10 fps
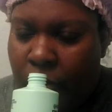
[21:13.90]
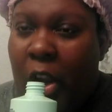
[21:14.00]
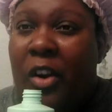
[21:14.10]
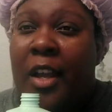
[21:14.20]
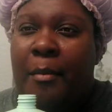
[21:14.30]

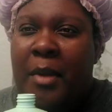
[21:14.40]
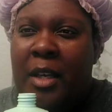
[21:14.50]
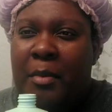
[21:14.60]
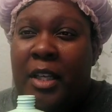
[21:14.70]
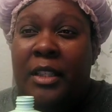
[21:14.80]
Okay,
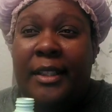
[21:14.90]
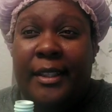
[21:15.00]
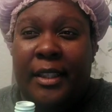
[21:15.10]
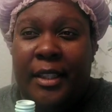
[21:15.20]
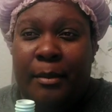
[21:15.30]
maybe a
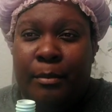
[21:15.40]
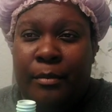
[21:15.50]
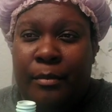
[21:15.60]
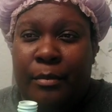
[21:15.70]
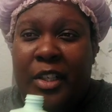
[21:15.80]
lily,
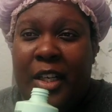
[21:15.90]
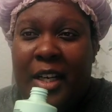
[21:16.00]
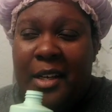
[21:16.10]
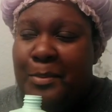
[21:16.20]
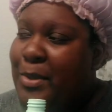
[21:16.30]

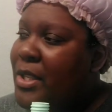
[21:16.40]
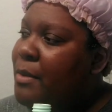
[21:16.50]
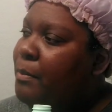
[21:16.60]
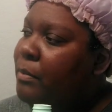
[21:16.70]
perhaps.